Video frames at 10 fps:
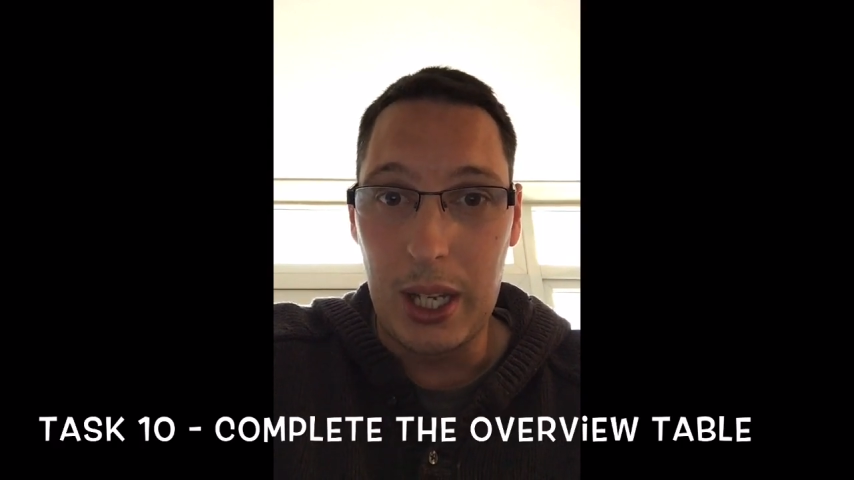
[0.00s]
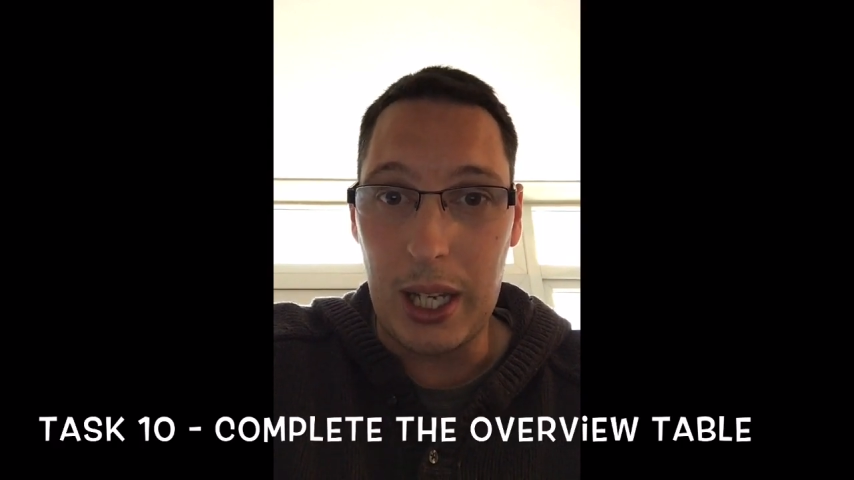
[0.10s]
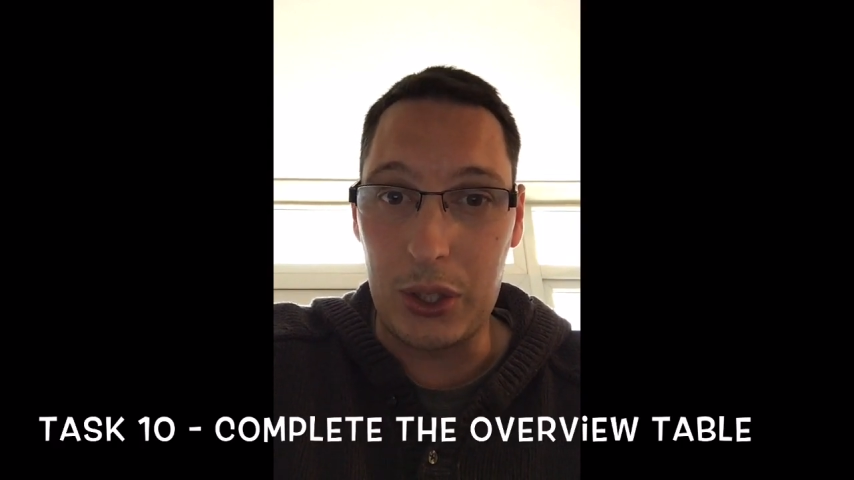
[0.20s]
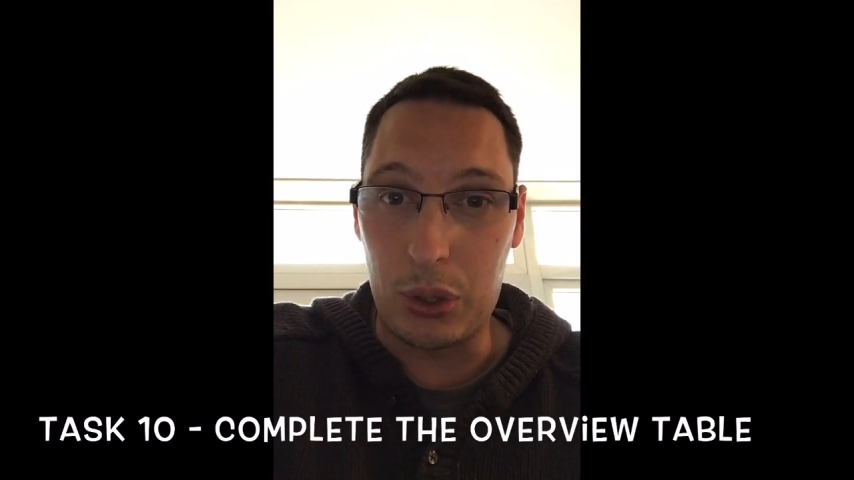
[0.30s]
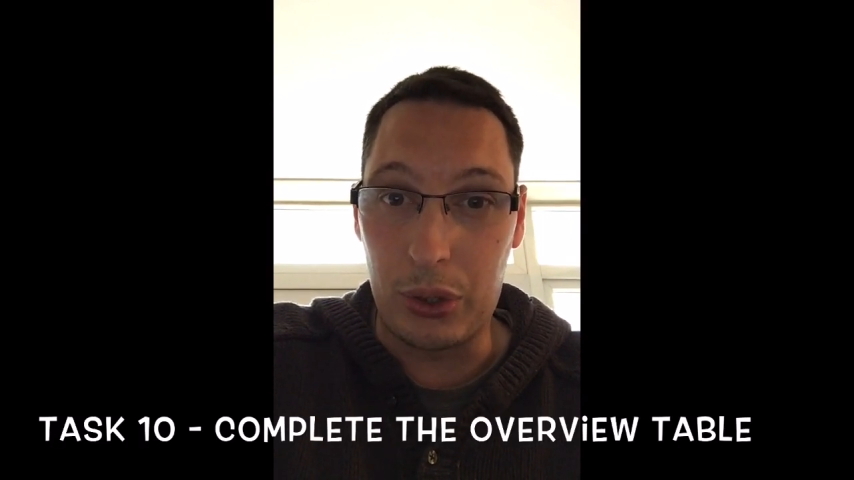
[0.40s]

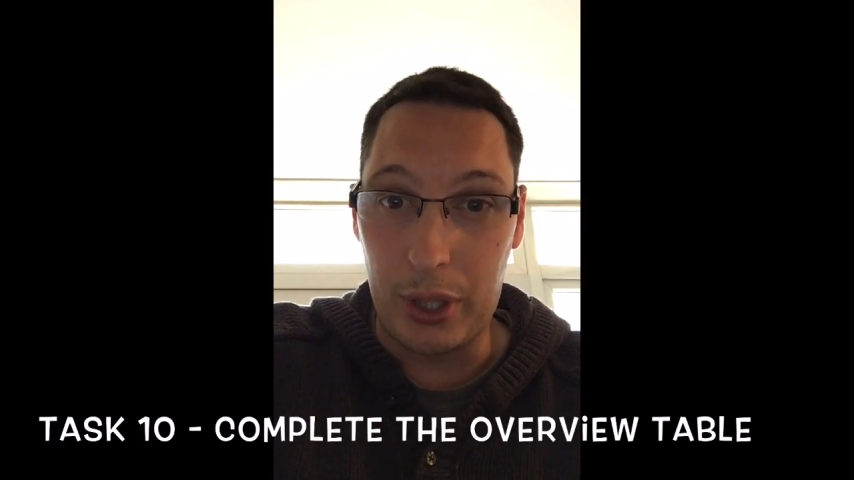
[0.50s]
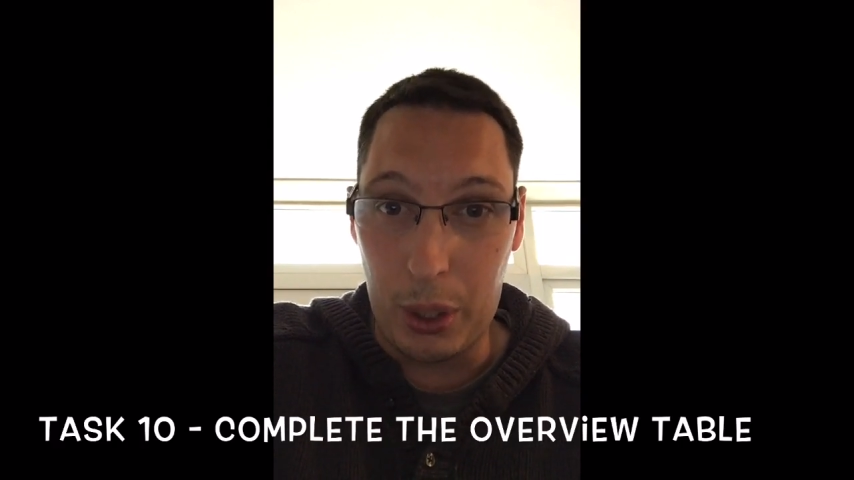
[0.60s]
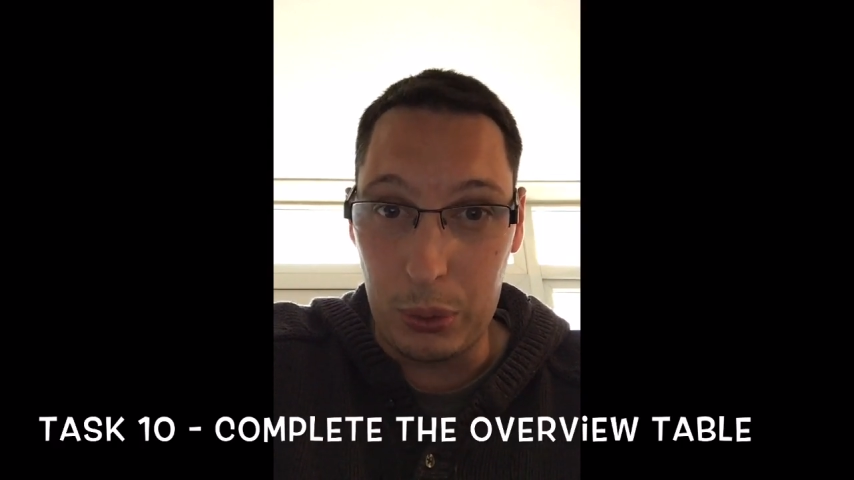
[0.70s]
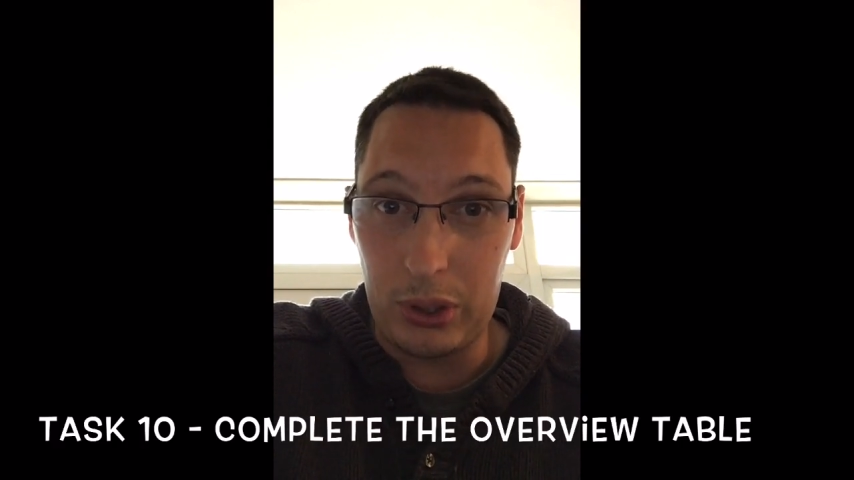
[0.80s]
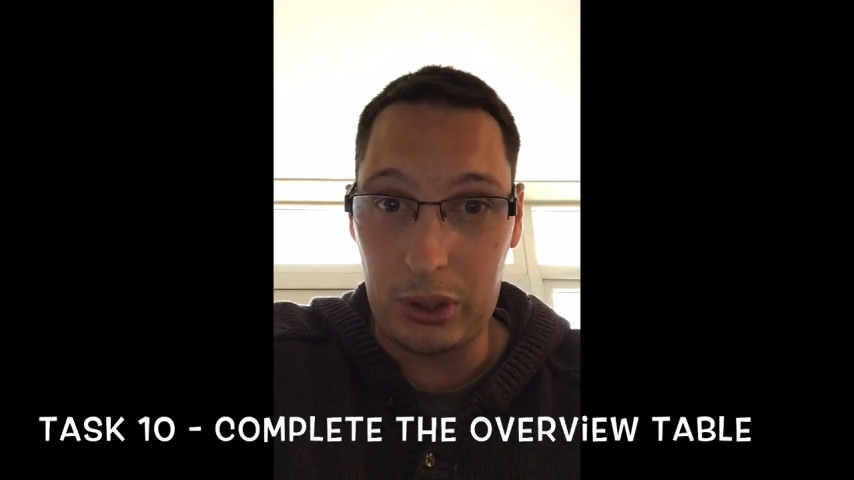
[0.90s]
as your
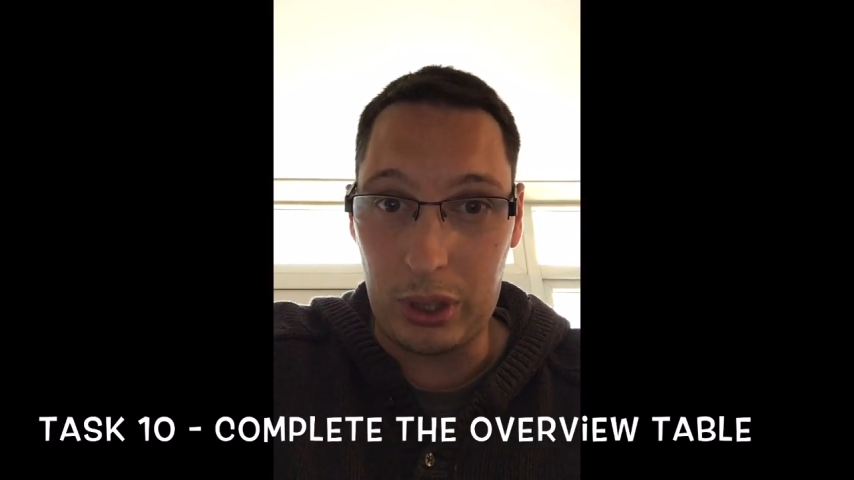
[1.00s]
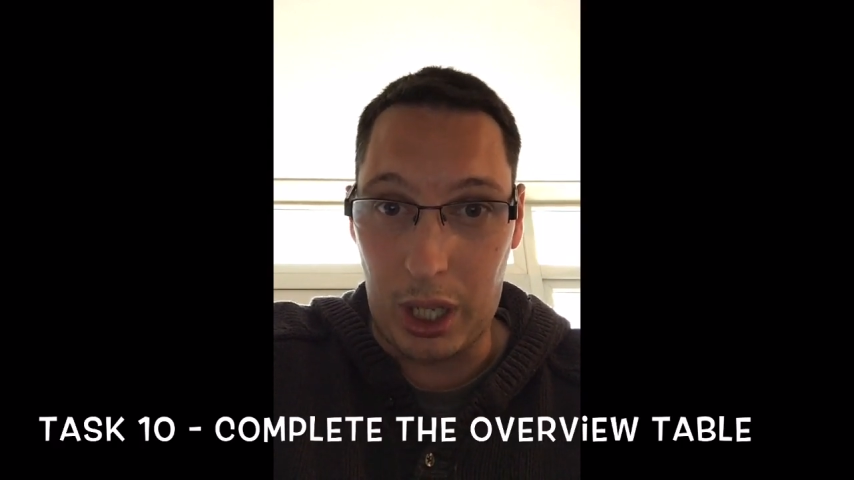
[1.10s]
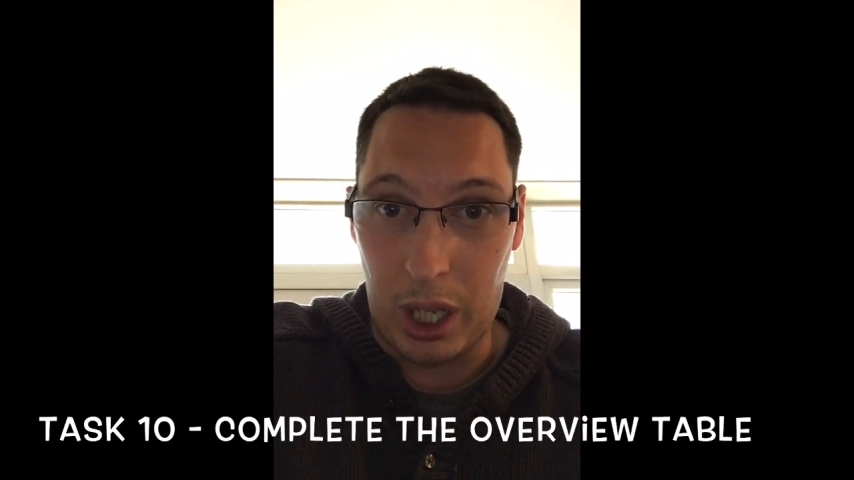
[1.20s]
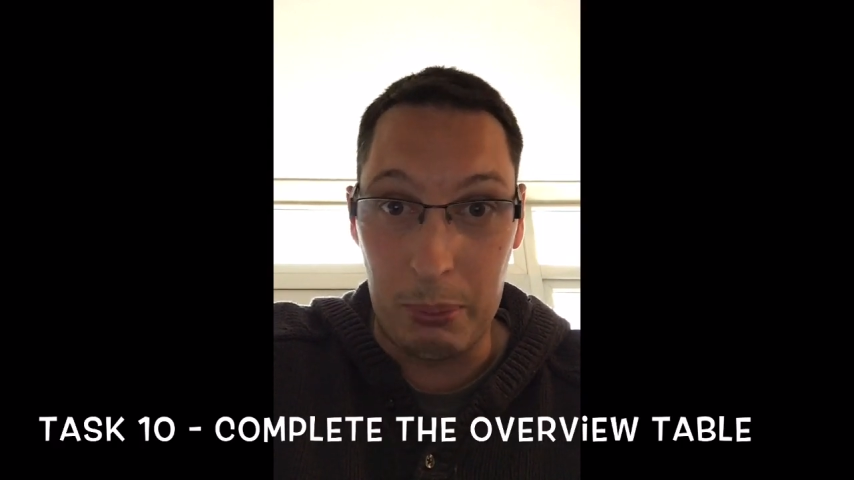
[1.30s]
notes are.